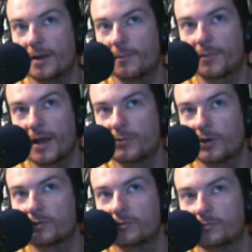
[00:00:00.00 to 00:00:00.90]

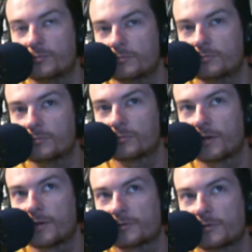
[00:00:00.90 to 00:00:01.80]
paper, what are
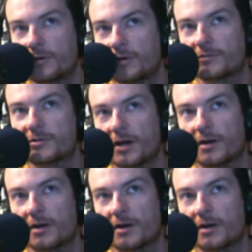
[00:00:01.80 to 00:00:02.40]
the yep. alternatives now?